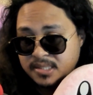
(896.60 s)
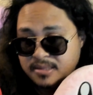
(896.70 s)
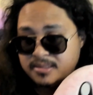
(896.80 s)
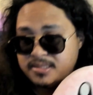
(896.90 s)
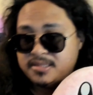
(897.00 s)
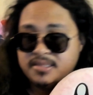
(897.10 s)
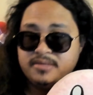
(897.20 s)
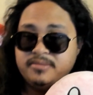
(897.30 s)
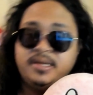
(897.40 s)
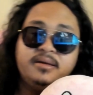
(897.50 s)
consciousness
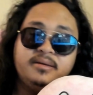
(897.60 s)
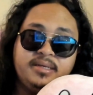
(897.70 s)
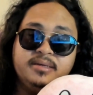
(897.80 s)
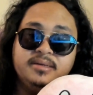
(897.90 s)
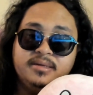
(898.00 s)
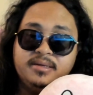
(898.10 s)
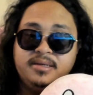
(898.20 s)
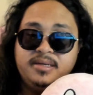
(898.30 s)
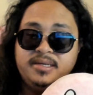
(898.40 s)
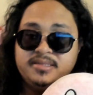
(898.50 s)
and reality
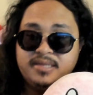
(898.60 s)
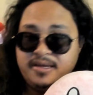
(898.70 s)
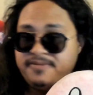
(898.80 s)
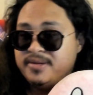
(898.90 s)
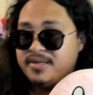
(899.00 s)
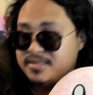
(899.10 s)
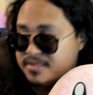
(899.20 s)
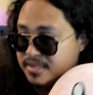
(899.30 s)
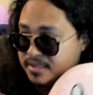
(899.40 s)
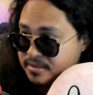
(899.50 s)
is effing
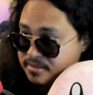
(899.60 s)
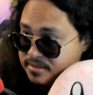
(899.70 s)
insane.